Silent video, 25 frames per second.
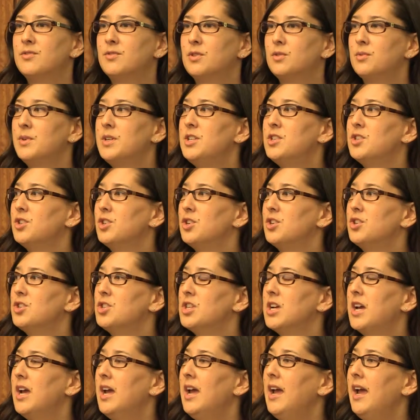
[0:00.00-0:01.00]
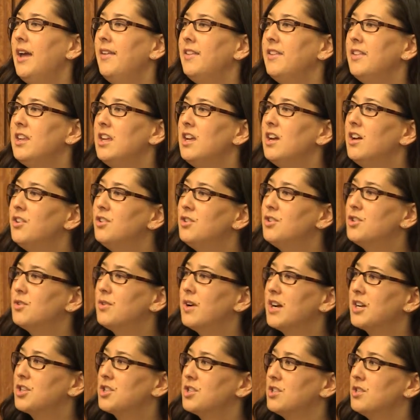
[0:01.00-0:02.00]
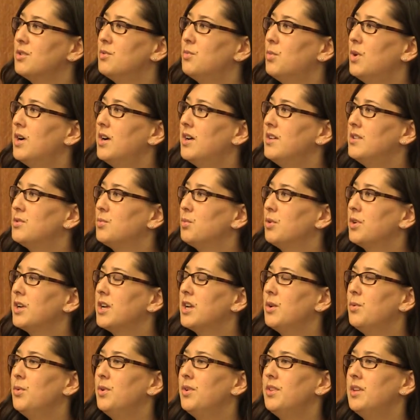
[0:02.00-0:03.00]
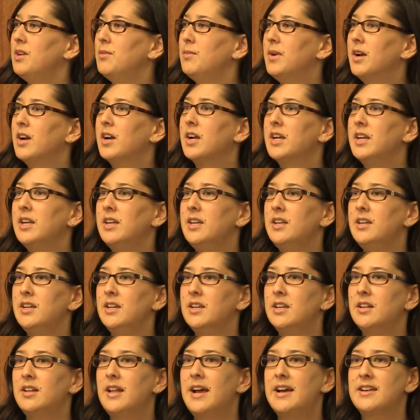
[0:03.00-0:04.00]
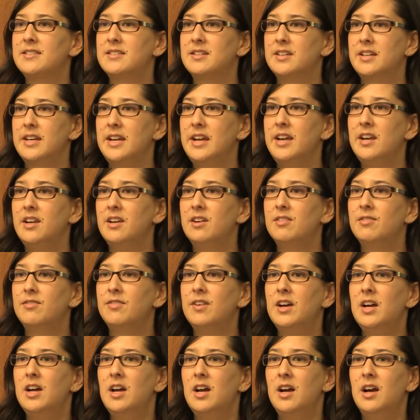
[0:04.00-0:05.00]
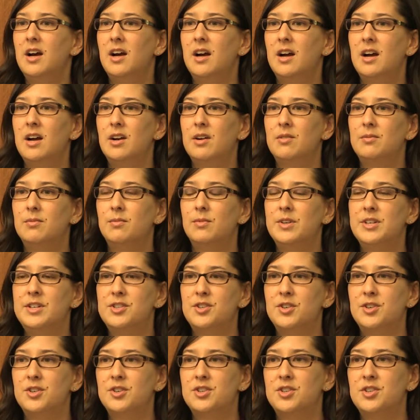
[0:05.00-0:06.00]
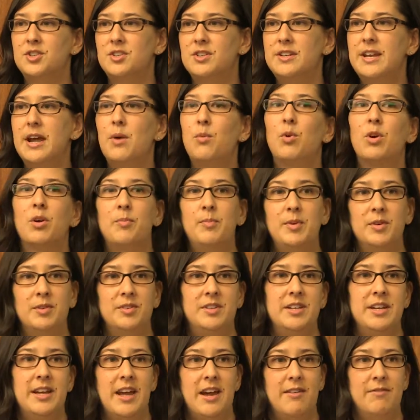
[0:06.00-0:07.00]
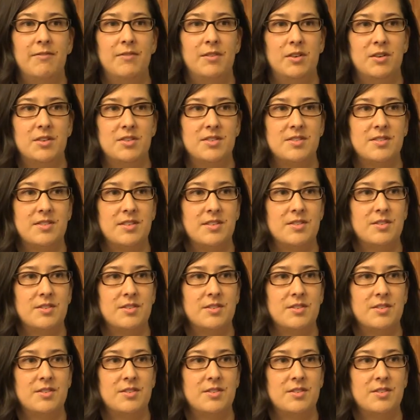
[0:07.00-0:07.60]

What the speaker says: for research. And then the other direction was working with the American Indian and Alaska Native research network building efforts.